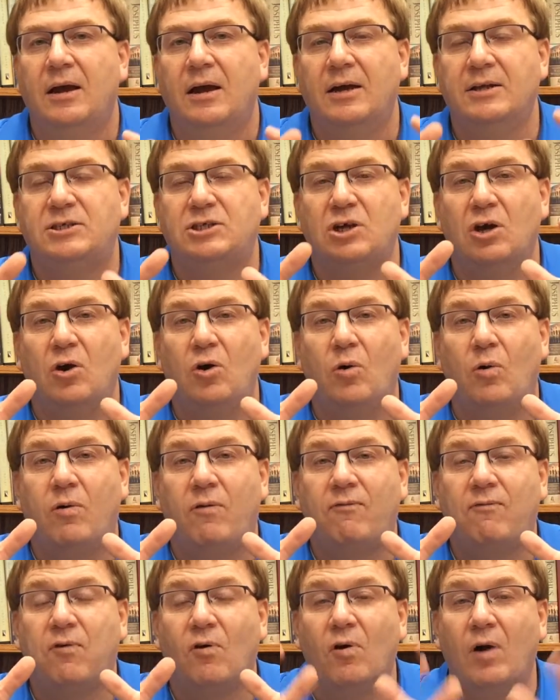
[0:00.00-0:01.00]
And so
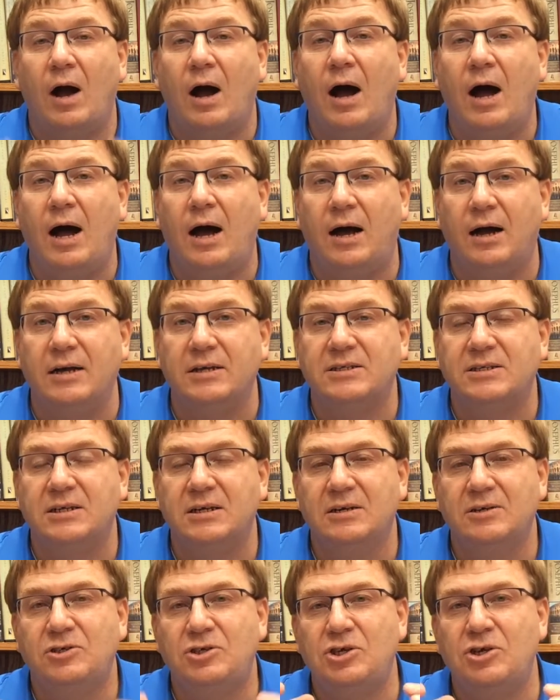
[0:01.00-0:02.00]
for us
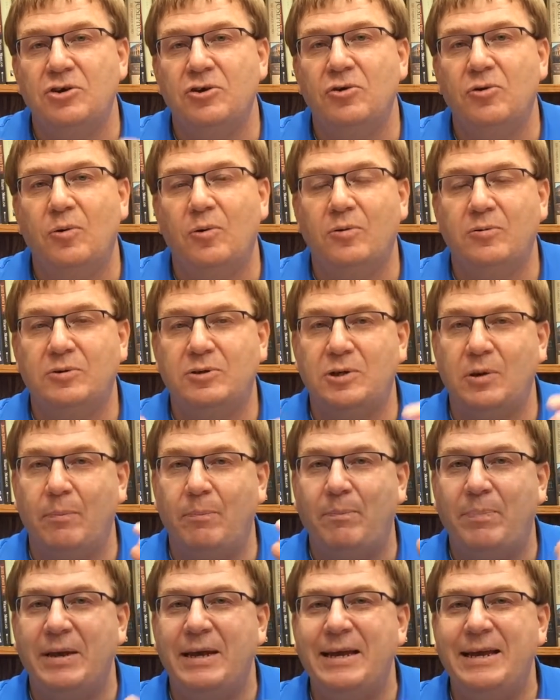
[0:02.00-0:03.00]
to
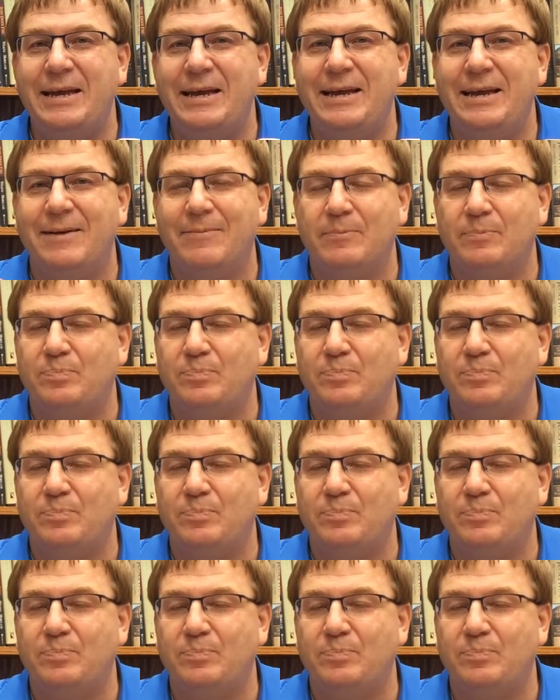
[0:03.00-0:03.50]
be